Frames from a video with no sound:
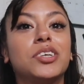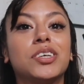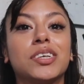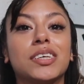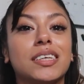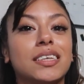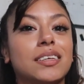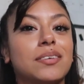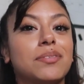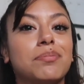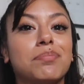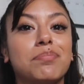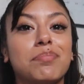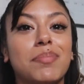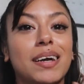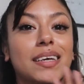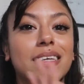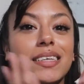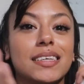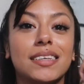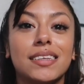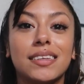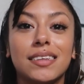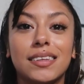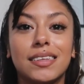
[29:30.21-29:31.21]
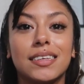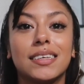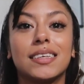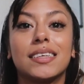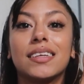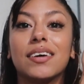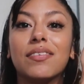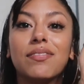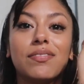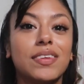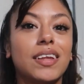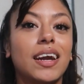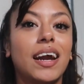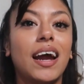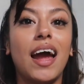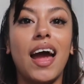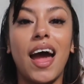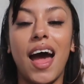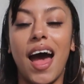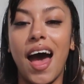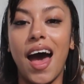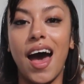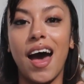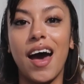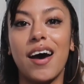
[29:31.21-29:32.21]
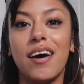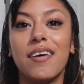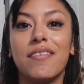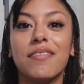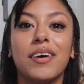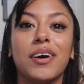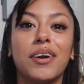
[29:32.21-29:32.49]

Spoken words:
just the stuff that I have.